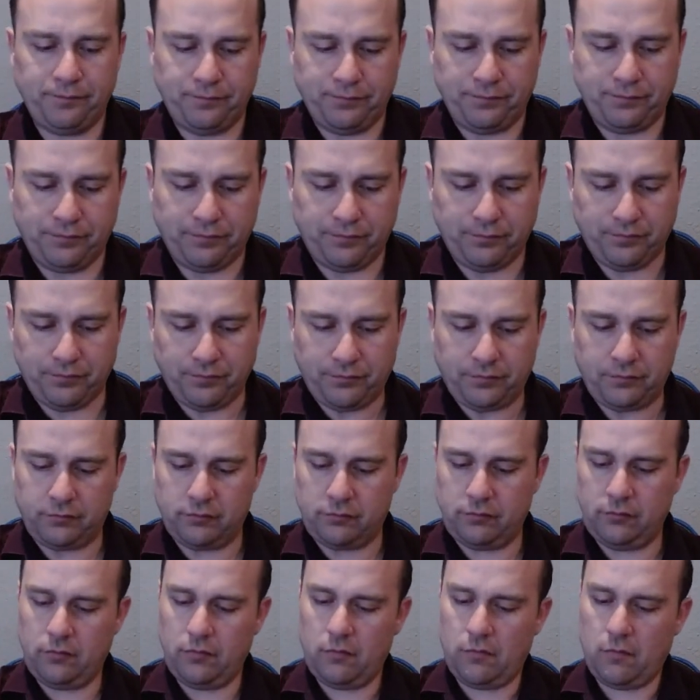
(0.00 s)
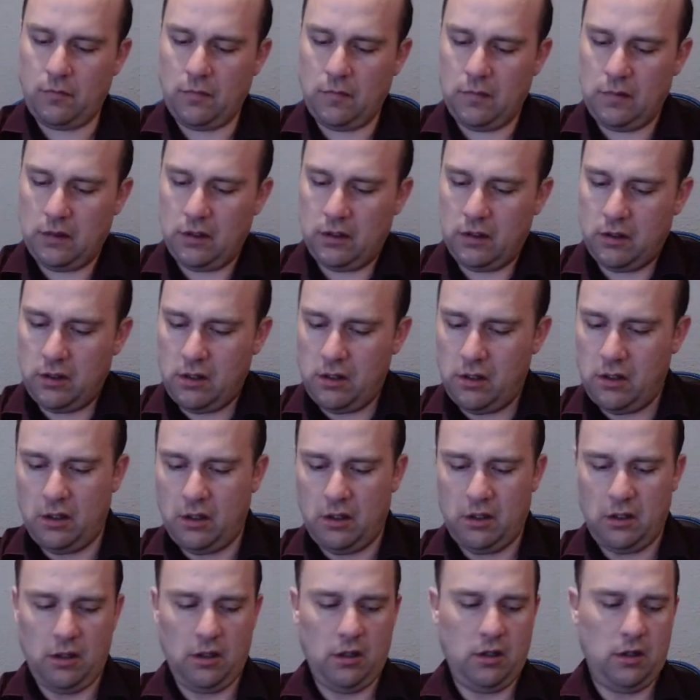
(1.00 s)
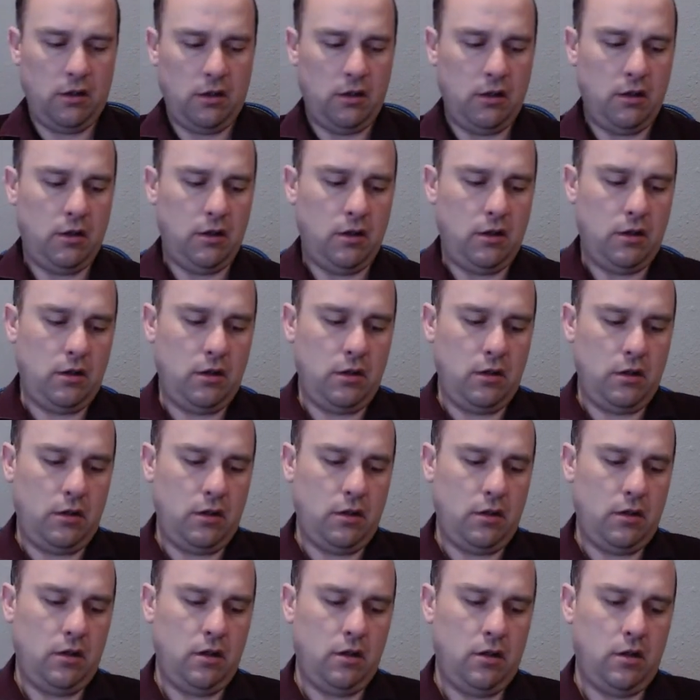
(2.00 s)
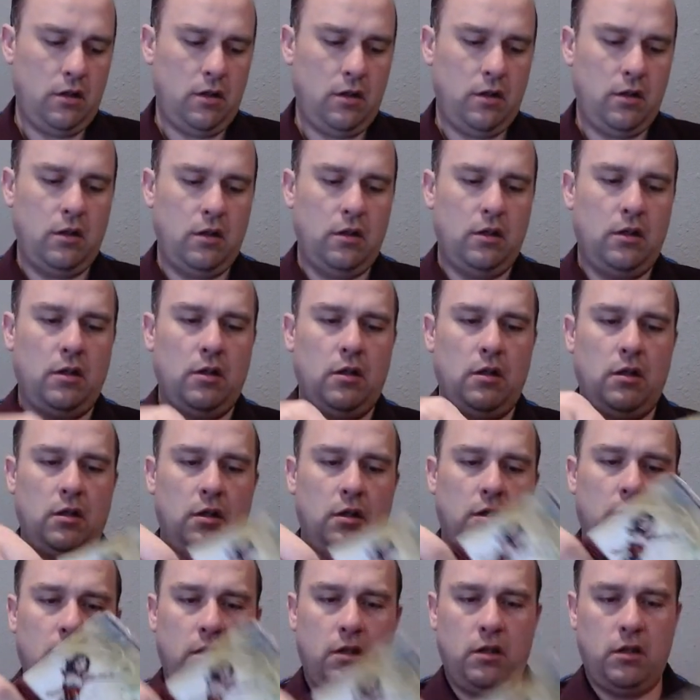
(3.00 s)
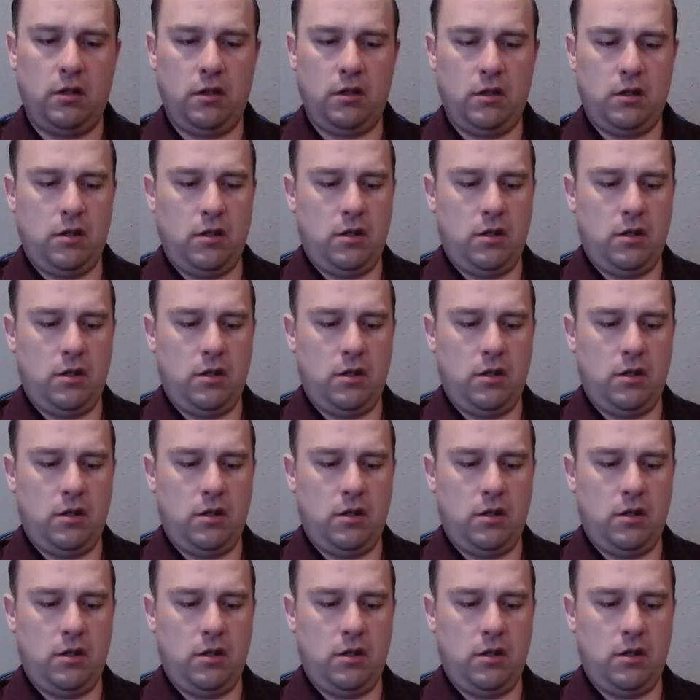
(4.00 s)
Nobody speaks.